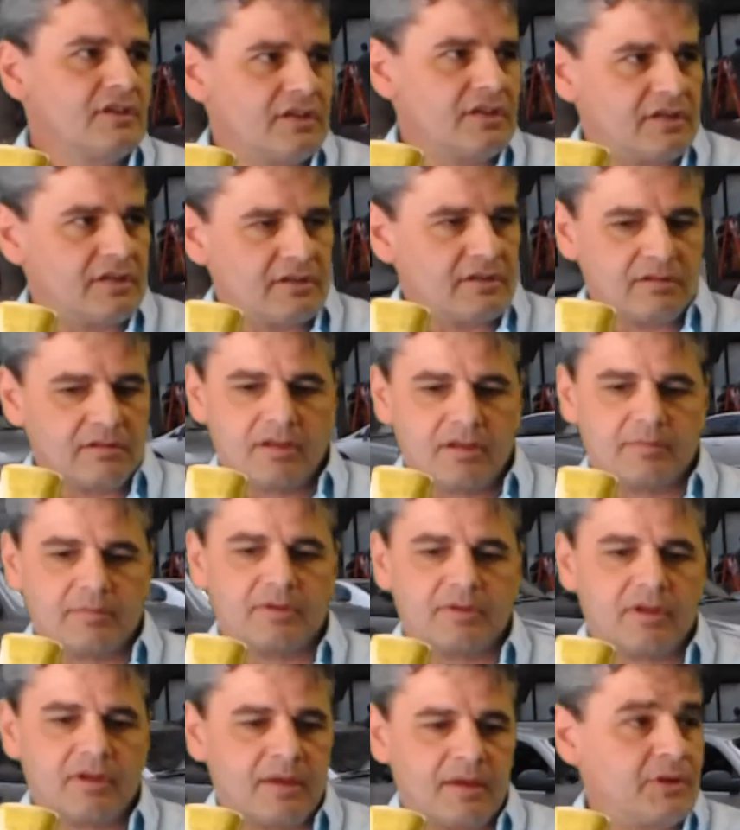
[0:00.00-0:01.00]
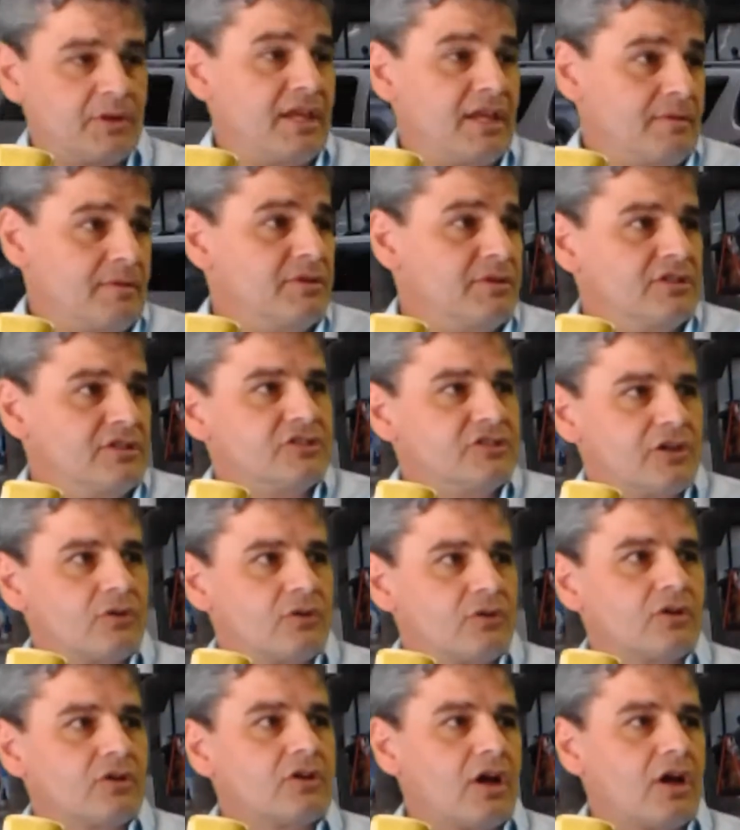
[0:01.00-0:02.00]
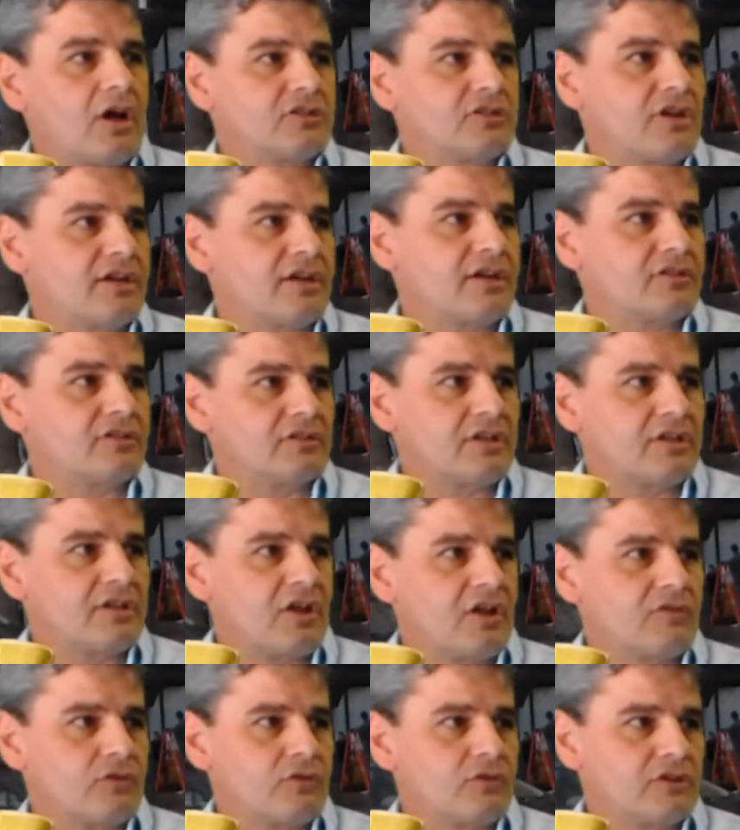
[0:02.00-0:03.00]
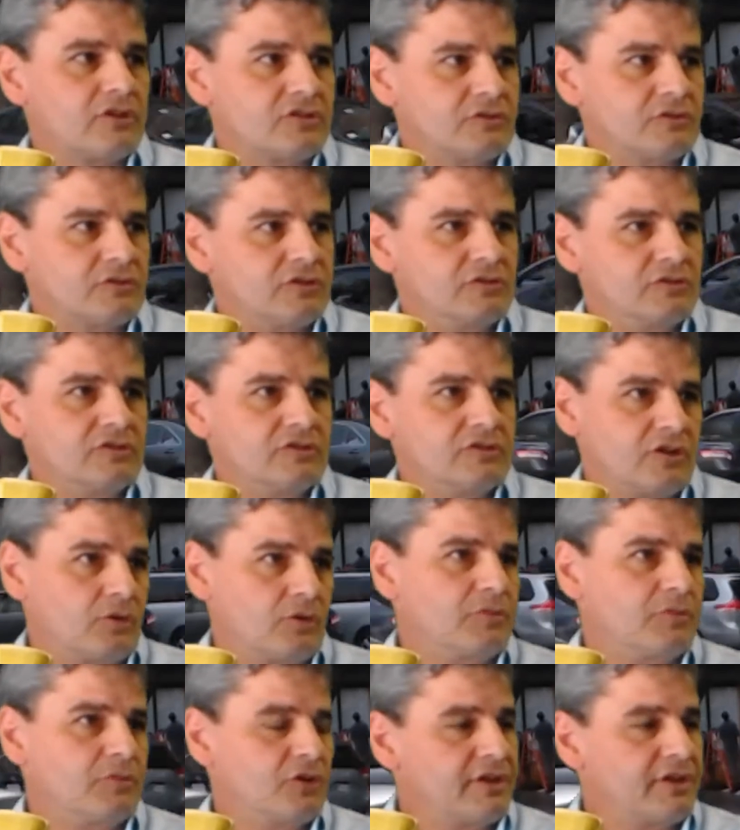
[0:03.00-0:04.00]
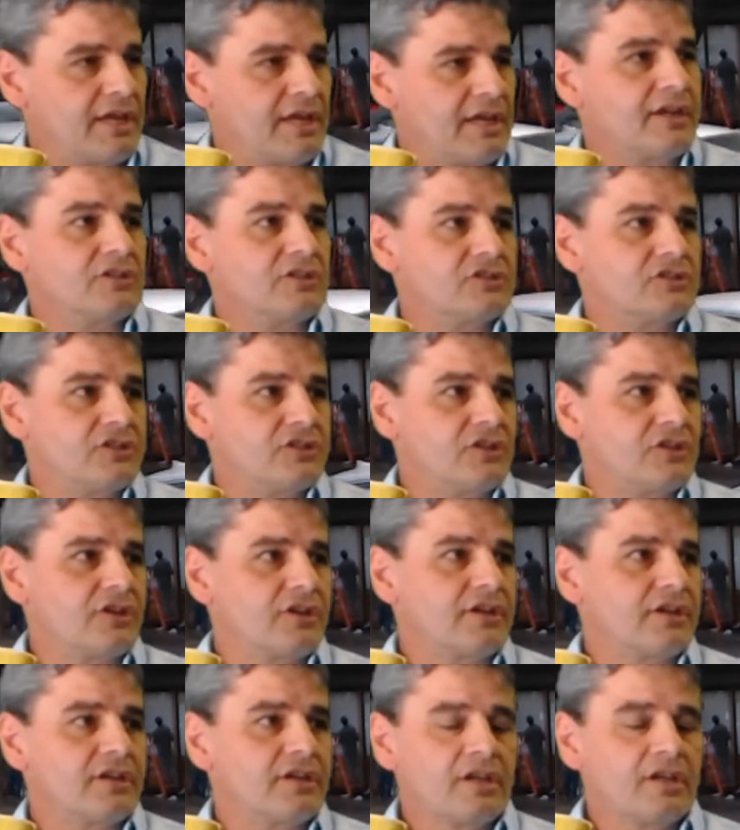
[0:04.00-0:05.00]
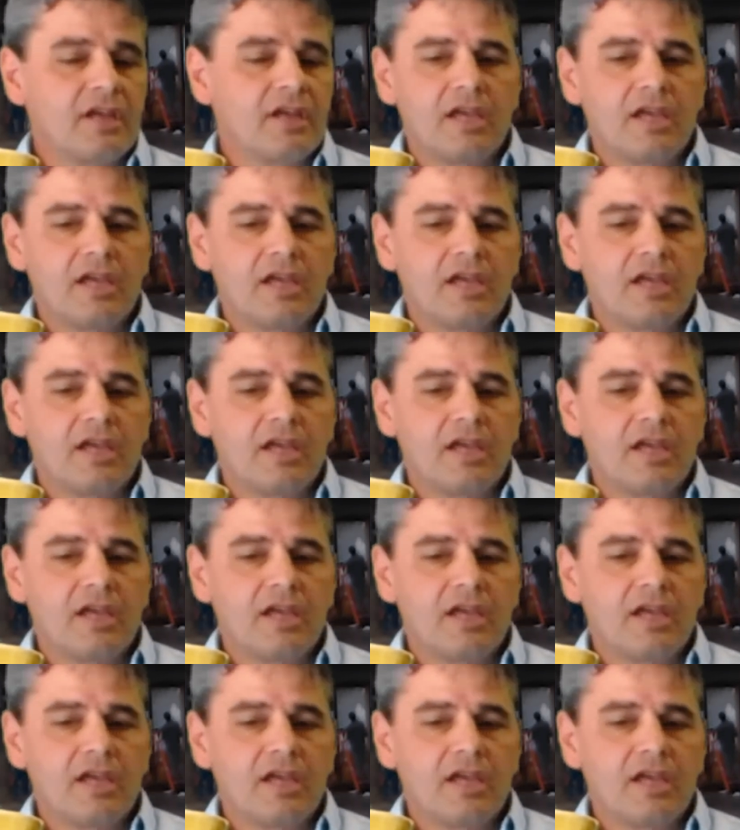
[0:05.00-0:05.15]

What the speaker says: and I'm an AB general contractor in California, so we do general building and engineering.